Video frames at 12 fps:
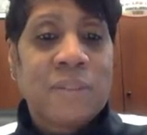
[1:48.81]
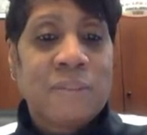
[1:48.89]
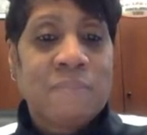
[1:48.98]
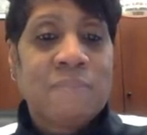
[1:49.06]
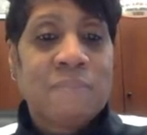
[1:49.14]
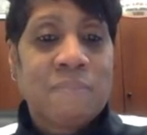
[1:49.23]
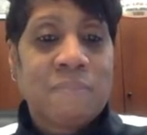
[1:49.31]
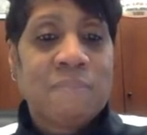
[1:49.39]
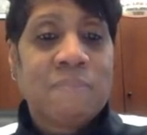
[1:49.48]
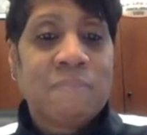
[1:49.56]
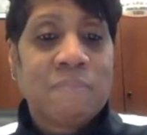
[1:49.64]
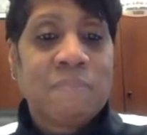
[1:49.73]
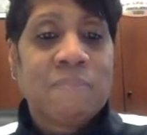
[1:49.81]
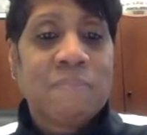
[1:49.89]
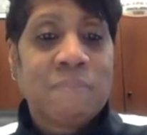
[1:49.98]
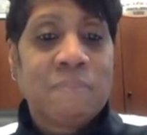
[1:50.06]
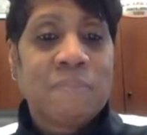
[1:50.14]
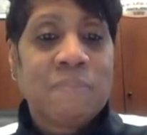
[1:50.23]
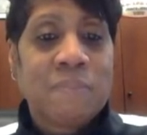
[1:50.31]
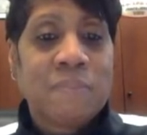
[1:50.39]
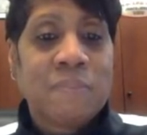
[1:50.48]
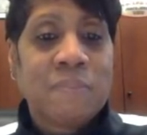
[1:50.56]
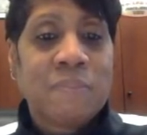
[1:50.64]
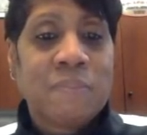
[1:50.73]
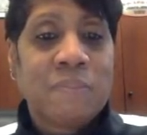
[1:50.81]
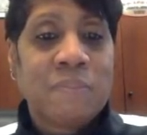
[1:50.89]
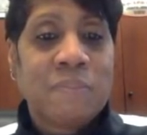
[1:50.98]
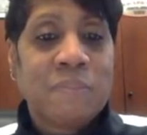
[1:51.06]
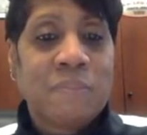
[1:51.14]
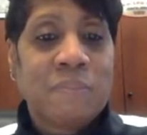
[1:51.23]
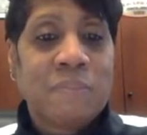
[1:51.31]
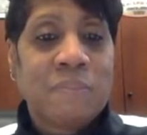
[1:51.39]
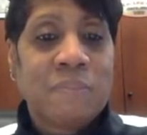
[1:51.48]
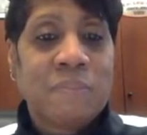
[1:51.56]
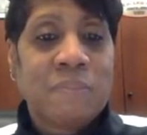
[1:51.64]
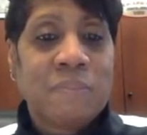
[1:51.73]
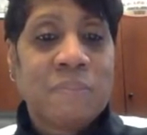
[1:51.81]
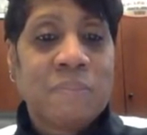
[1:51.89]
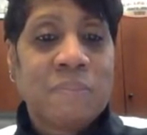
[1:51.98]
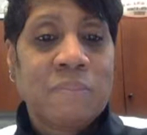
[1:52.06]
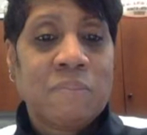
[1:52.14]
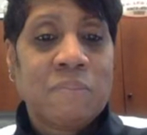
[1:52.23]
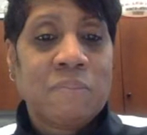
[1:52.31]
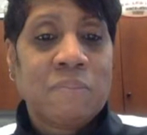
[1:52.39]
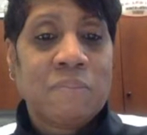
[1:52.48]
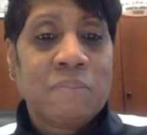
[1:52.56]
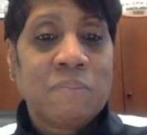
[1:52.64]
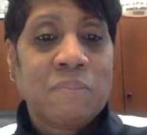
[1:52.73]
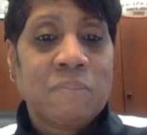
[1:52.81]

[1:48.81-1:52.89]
The person shown says nothing.